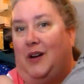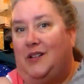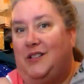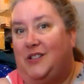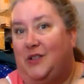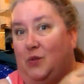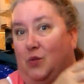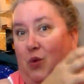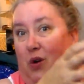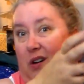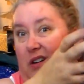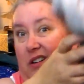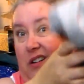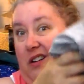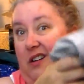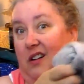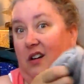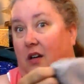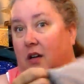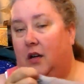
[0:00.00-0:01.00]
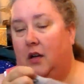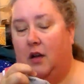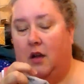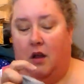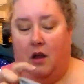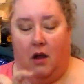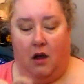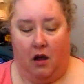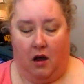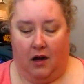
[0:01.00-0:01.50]
wear to work
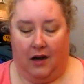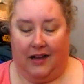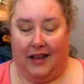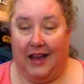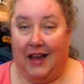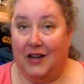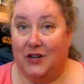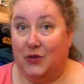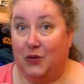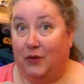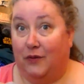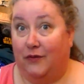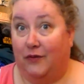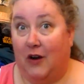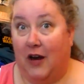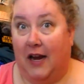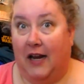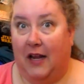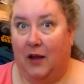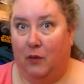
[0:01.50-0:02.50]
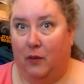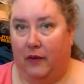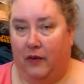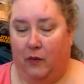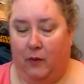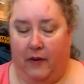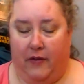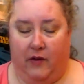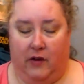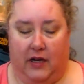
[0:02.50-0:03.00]
on a casual Friday when
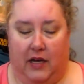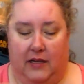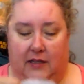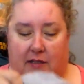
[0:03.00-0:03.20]
the weather